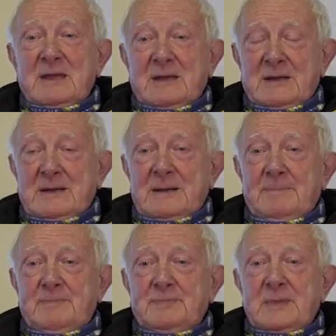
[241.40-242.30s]

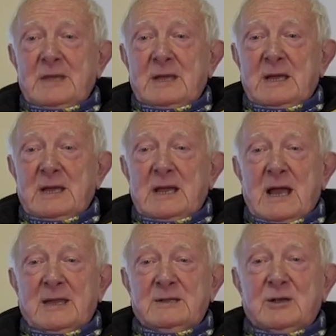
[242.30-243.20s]
He
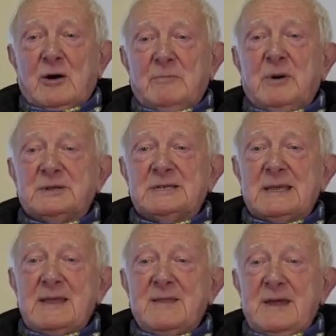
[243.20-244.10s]
hadn't got a body's
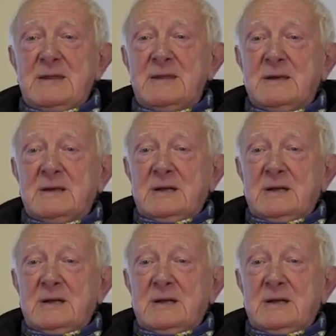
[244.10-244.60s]
length in